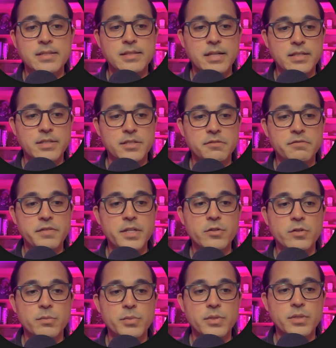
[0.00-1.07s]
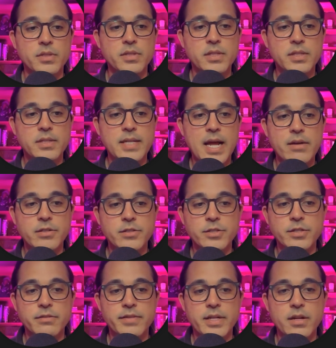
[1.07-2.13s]
that is configurable down in
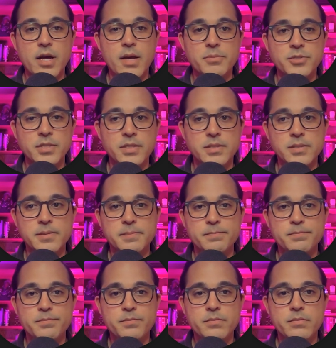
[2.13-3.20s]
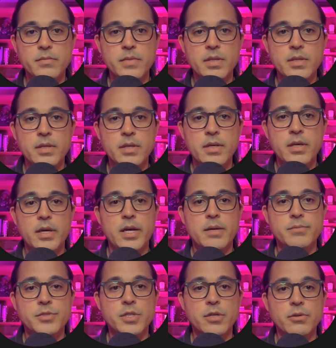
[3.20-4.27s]
your event options.
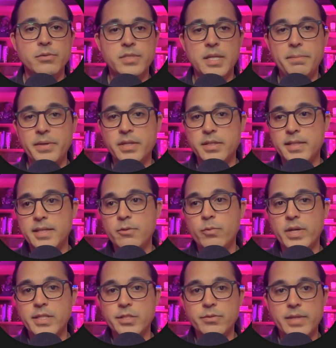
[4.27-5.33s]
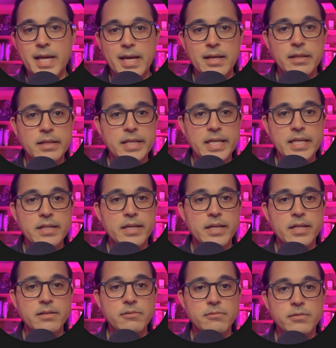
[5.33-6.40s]
So typically when you get a lead
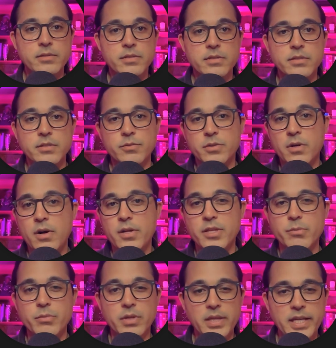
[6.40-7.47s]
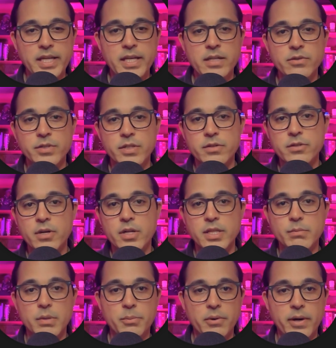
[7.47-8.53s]
in, you would call them a lead or you'd call
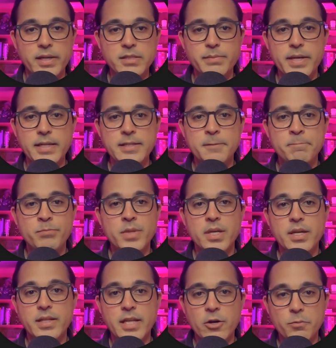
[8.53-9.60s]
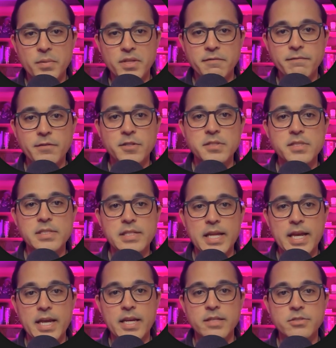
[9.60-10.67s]
them a prospect. And that would be the first
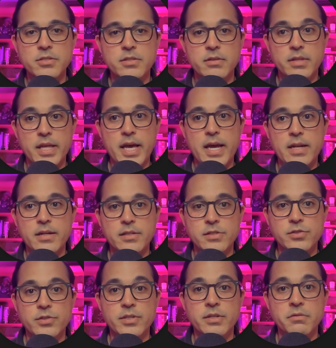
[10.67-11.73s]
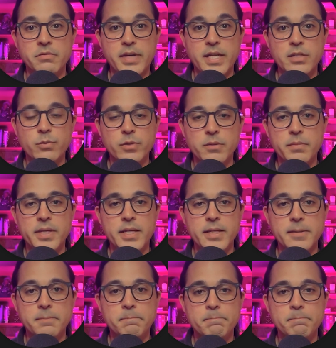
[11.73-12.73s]
stage that a certain event would be in.